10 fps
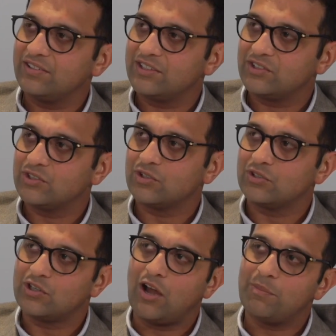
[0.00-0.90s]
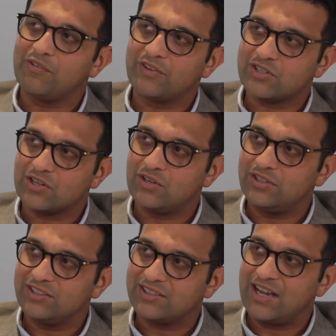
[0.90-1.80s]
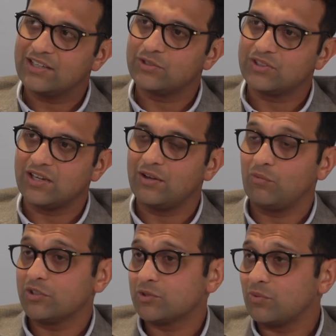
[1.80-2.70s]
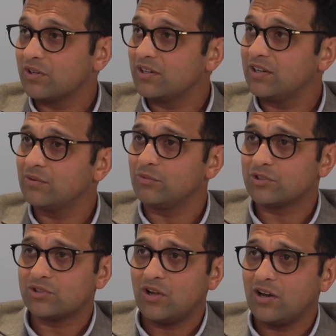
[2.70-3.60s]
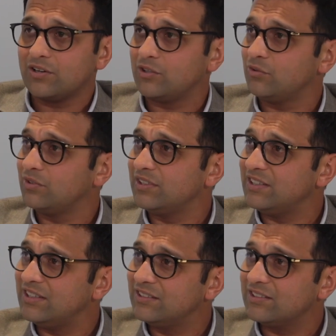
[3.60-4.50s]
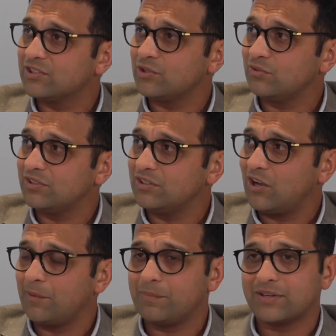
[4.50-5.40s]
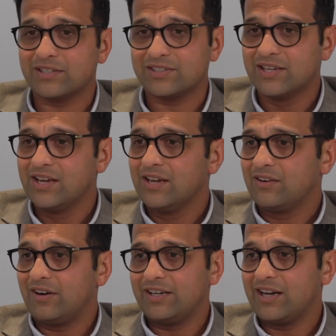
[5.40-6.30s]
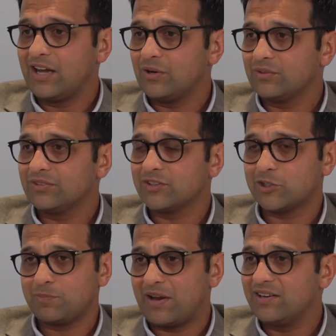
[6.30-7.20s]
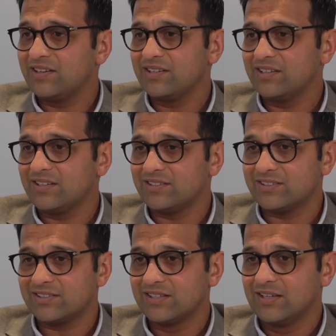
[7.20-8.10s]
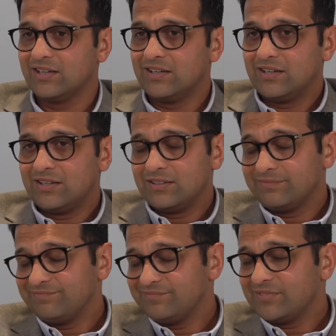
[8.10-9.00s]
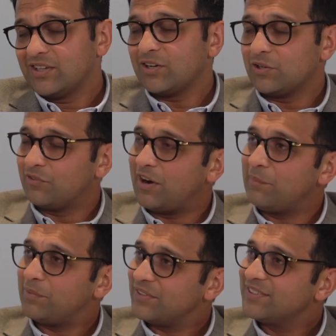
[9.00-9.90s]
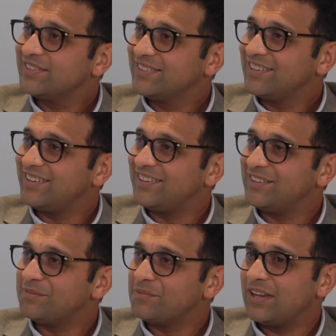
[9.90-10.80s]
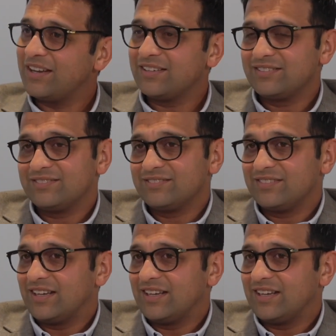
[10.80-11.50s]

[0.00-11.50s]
that sits on top of a security stack to say what's working, what's not, do you really need this, do you really not? Because right now, the spending is a little rampant. And